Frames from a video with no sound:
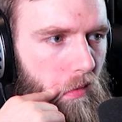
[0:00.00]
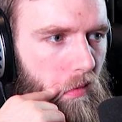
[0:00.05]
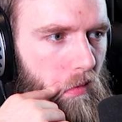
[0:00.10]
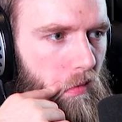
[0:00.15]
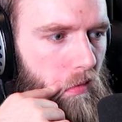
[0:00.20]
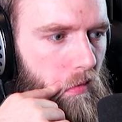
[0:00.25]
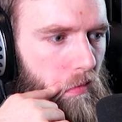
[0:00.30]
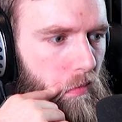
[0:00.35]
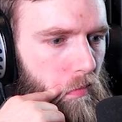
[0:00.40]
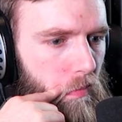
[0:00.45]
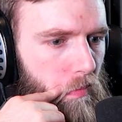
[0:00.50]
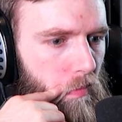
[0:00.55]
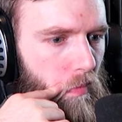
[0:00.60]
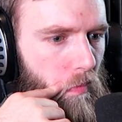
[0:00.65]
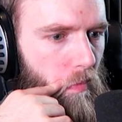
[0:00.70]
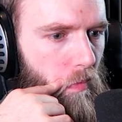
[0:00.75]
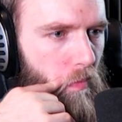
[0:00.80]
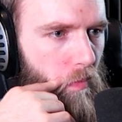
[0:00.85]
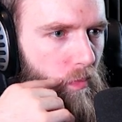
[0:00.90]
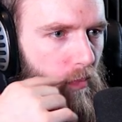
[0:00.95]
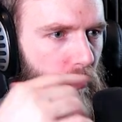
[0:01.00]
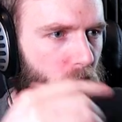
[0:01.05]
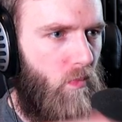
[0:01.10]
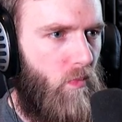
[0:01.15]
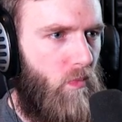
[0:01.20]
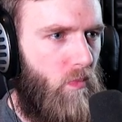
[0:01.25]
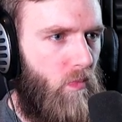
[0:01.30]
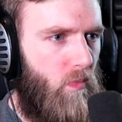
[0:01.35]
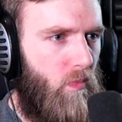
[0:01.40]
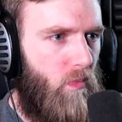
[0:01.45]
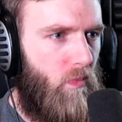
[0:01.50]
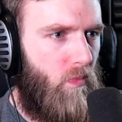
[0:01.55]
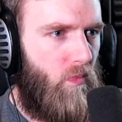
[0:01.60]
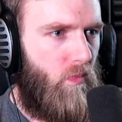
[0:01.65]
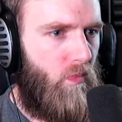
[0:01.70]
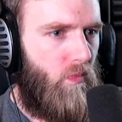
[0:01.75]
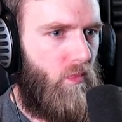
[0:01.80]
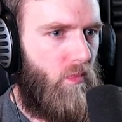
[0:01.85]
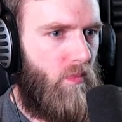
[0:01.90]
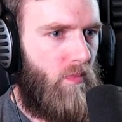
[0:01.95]

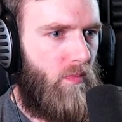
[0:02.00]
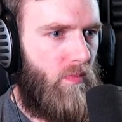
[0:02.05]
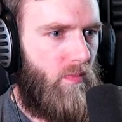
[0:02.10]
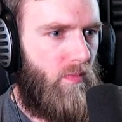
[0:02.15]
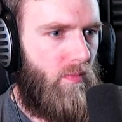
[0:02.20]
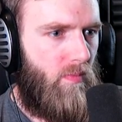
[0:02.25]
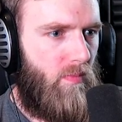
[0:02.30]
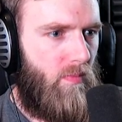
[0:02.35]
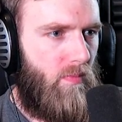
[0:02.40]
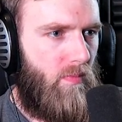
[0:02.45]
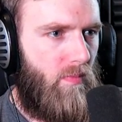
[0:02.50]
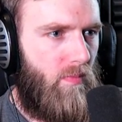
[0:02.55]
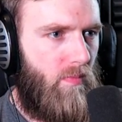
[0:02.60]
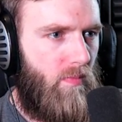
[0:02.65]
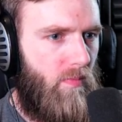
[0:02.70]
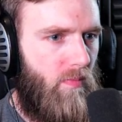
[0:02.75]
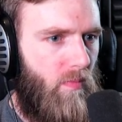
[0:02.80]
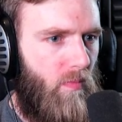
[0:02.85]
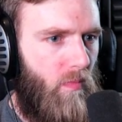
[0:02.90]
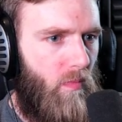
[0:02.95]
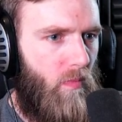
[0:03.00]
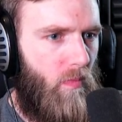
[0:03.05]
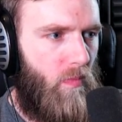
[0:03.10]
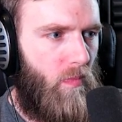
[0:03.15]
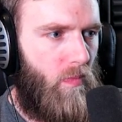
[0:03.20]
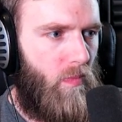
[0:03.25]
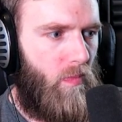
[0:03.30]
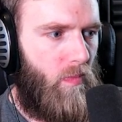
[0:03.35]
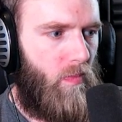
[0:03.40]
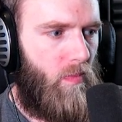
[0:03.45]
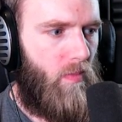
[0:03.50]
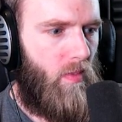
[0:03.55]
Nothing is said.